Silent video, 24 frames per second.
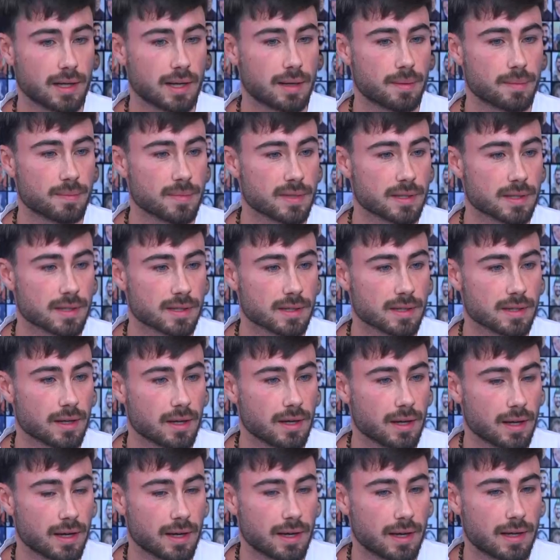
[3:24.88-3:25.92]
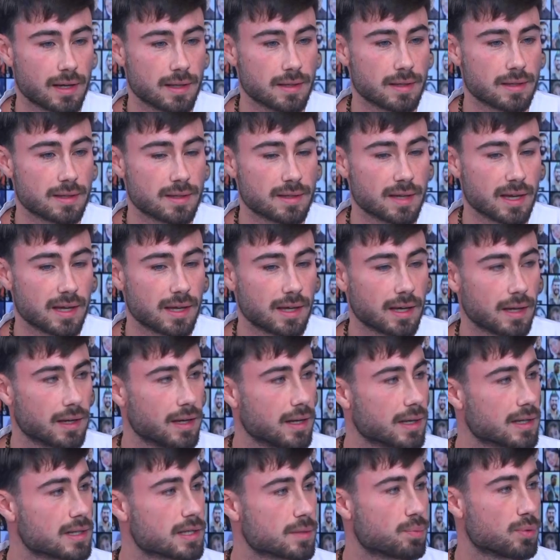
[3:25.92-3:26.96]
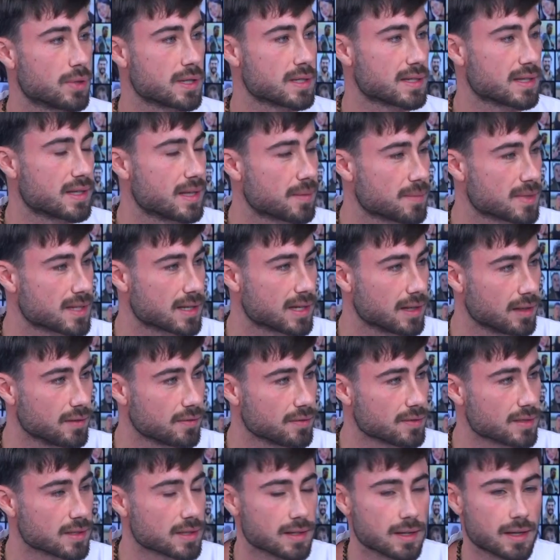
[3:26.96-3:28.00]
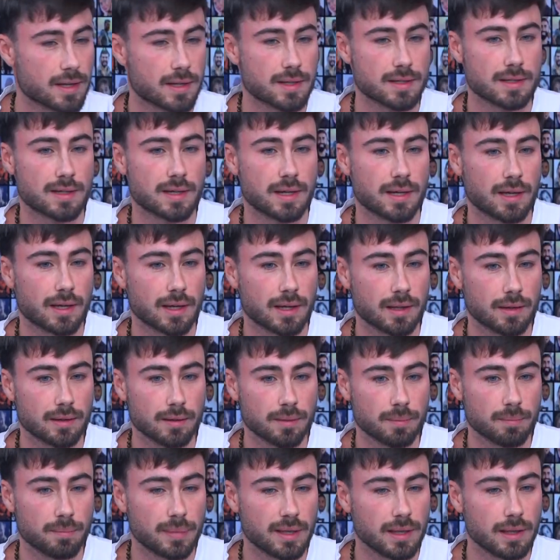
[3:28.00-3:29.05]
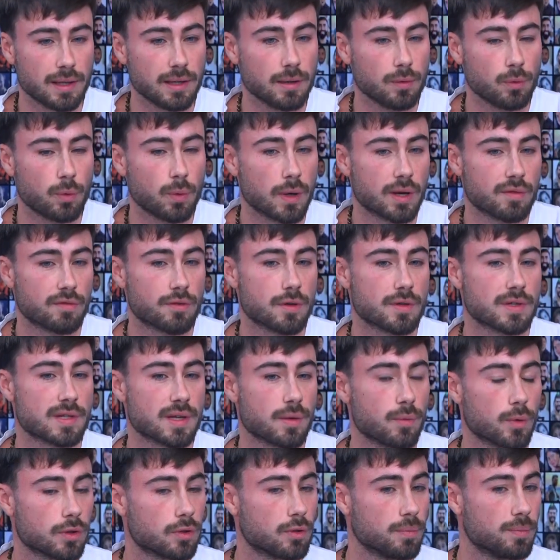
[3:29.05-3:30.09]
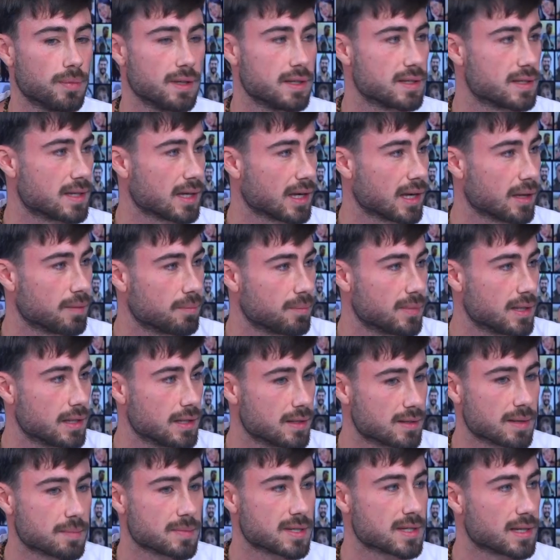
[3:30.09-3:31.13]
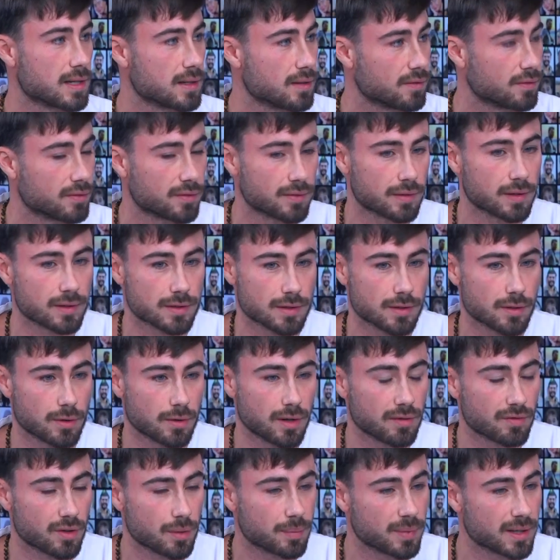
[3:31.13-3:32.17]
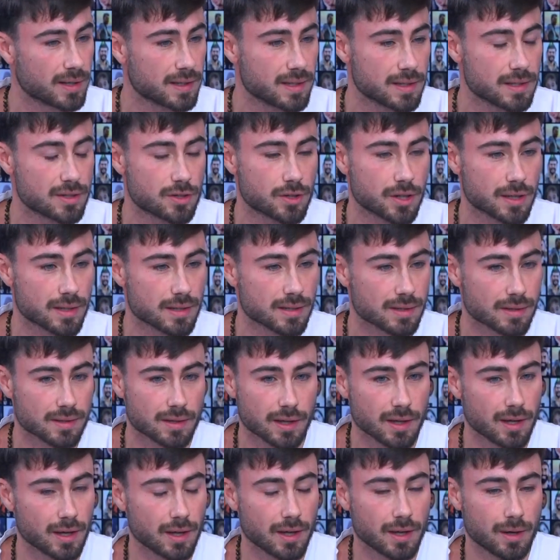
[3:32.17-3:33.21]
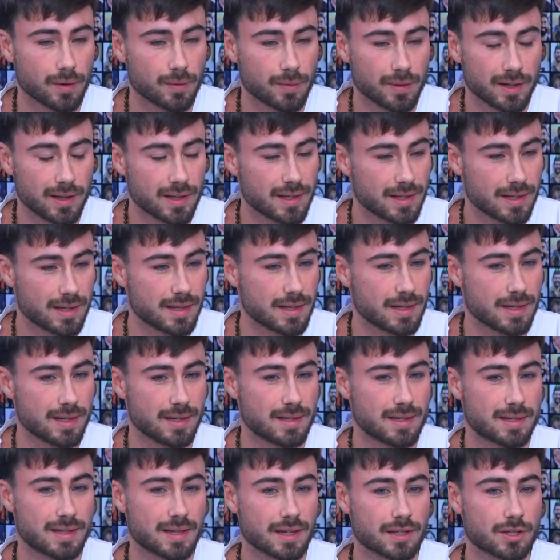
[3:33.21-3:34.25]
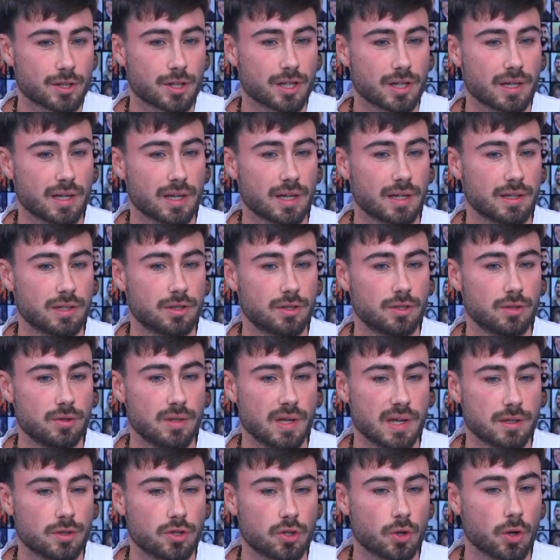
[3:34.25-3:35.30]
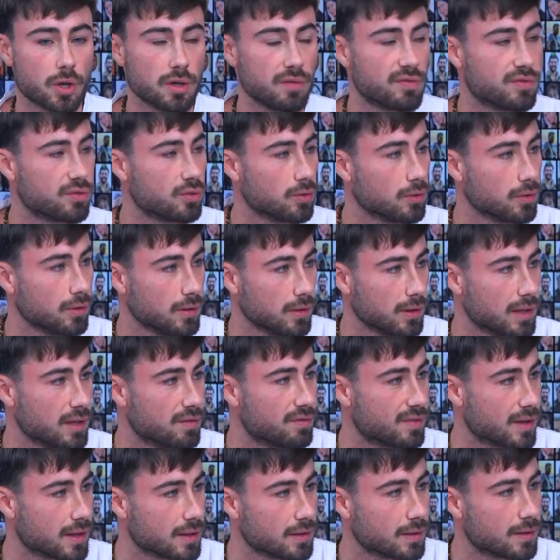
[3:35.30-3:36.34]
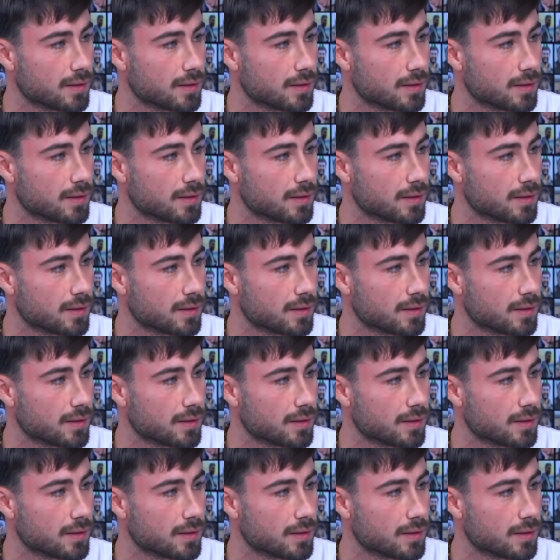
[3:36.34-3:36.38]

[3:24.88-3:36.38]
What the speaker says: comes and they can express themselves and they can be whoever they want to be. They can be themselves. So everybody is just really, it's such a joyful event.